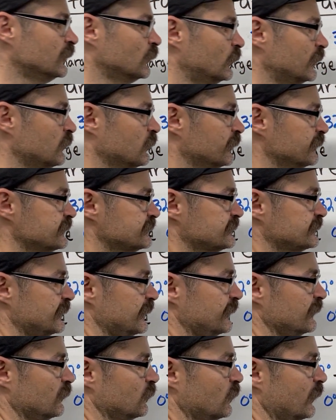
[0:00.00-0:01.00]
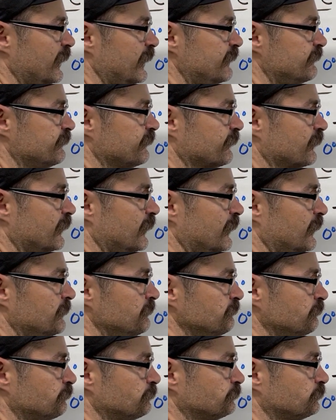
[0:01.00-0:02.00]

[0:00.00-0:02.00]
We want to stay away from